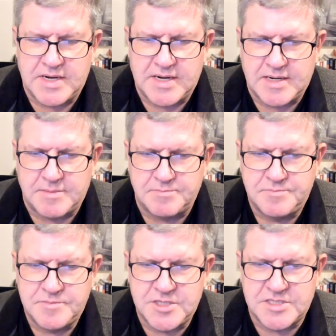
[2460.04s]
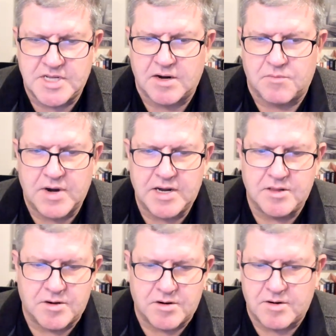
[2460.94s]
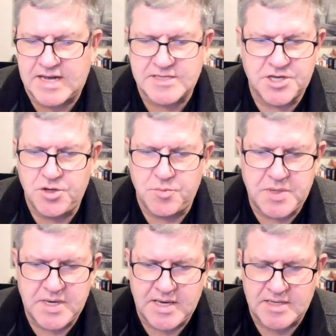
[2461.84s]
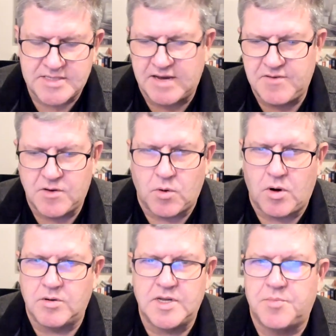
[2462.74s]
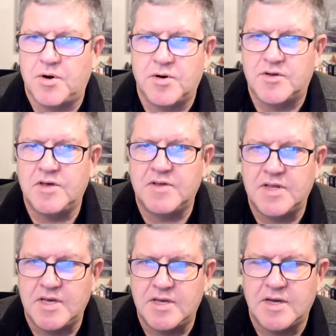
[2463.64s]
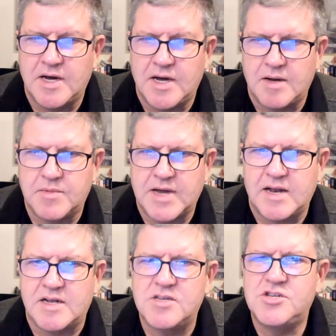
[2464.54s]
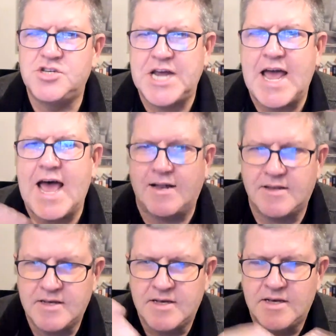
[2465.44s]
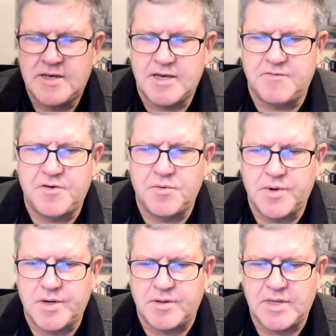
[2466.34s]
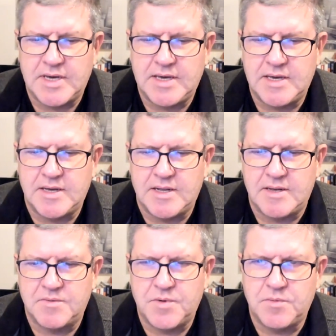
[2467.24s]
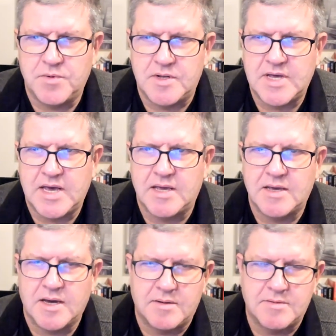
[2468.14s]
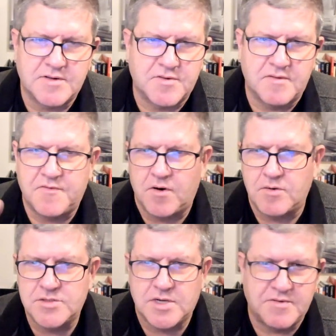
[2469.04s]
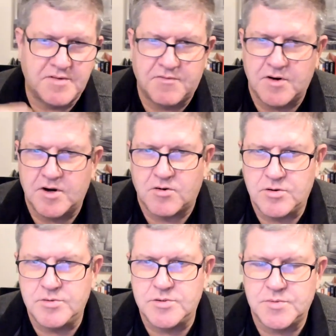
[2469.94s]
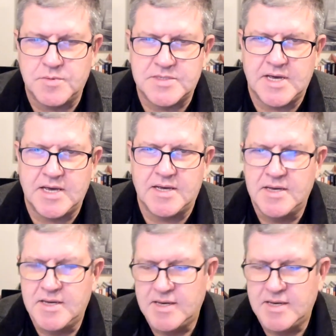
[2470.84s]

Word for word: um, just like a regular SQP, safety, quality, productivity uh, um, kind of chat, if you will. And we would take uh, different folks off of different crews. We would take